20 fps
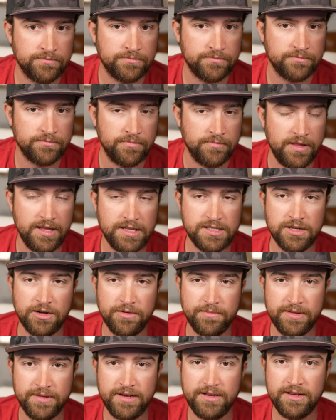Let's
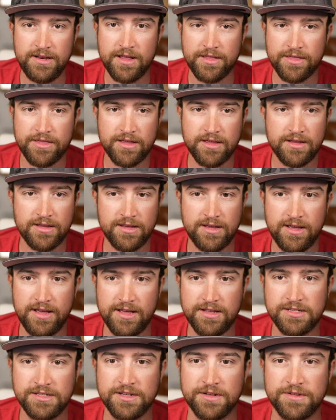hope that nothing
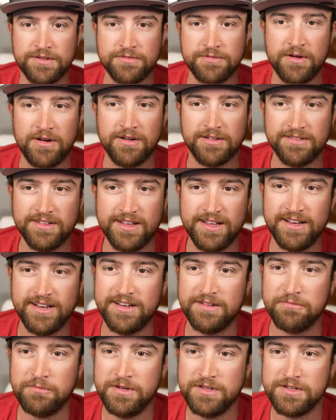else goes wrong,
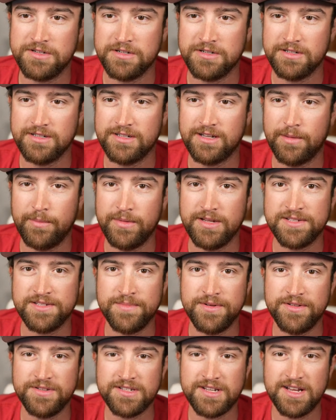and we should be
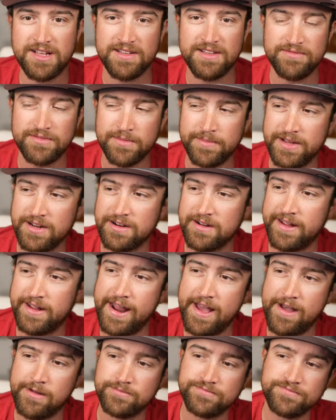smooth sailing from here on
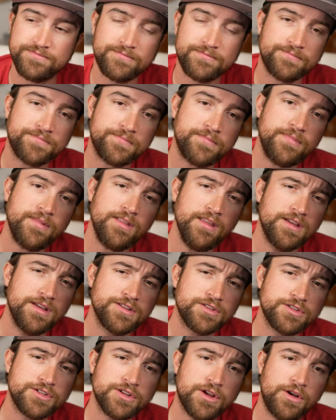out.
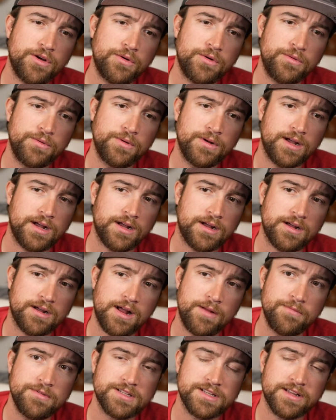So
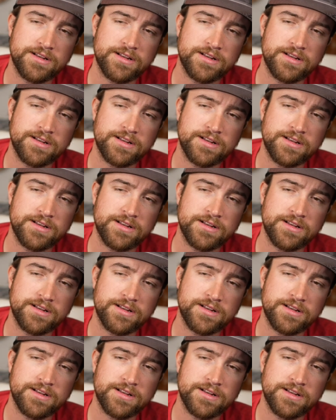I'm just going to